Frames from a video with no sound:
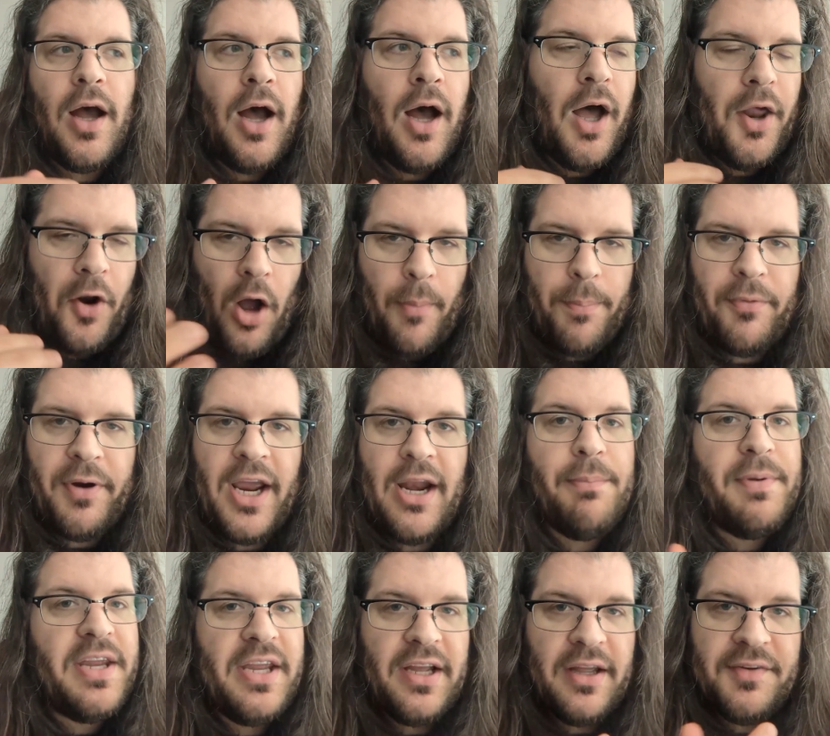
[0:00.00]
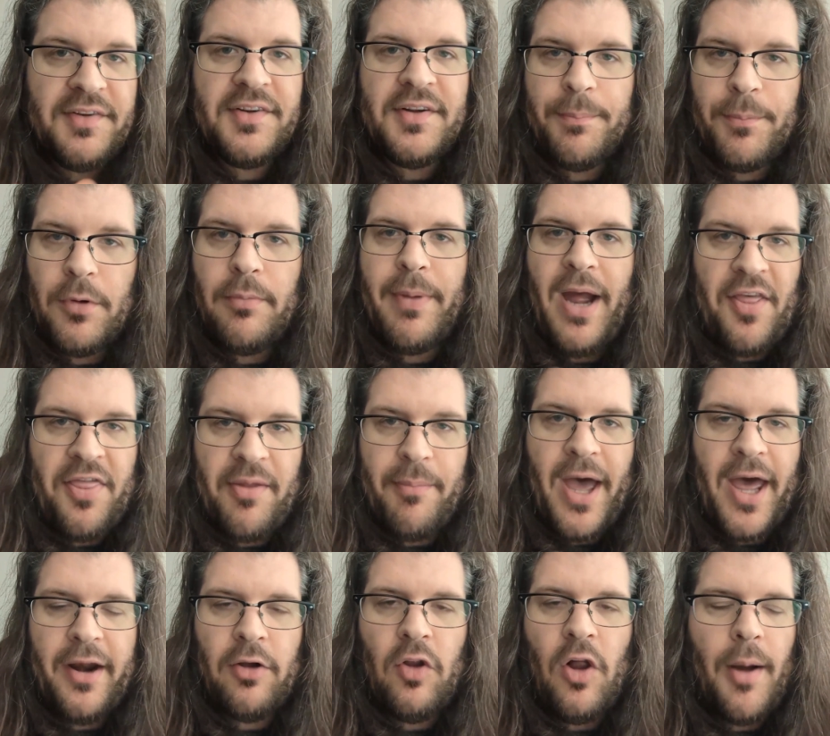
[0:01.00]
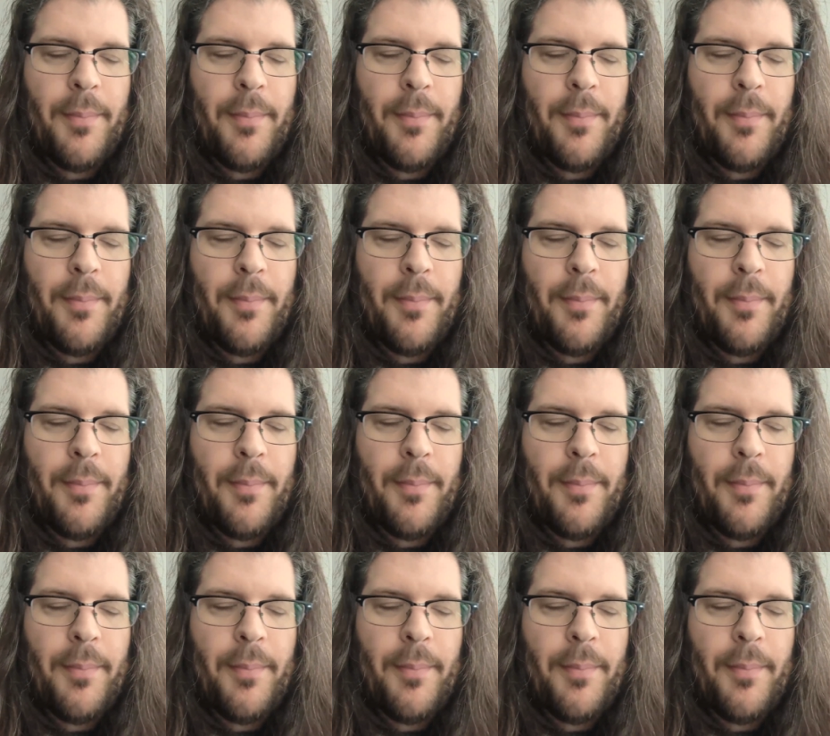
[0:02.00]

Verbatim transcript: Uh, an operand being a simple mathematical